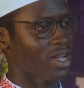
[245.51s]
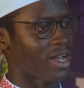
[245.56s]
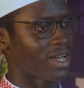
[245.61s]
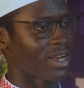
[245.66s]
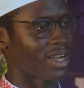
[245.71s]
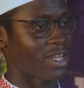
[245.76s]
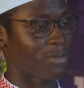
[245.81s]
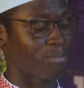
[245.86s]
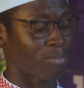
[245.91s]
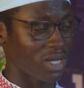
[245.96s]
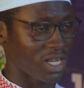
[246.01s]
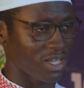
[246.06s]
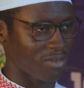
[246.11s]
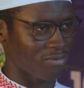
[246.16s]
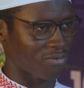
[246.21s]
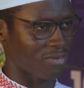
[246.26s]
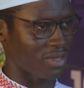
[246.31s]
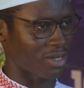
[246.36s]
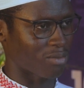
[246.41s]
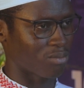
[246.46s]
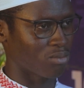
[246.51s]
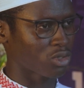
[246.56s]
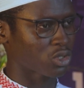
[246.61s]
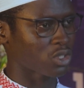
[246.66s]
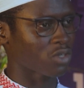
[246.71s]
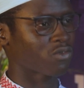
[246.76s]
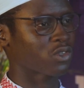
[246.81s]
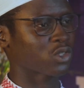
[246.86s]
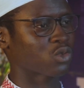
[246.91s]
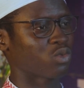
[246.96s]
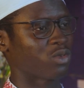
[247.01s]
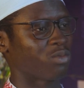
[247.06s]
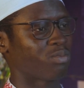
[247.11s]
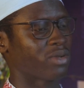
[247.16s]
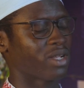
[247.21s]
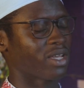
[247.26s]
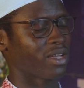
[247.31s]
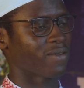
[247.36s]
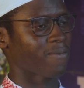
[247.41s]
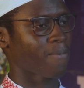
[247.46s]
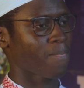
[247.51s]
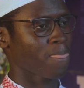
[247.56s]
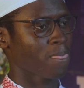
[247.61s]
And I believe that most of us, we pray.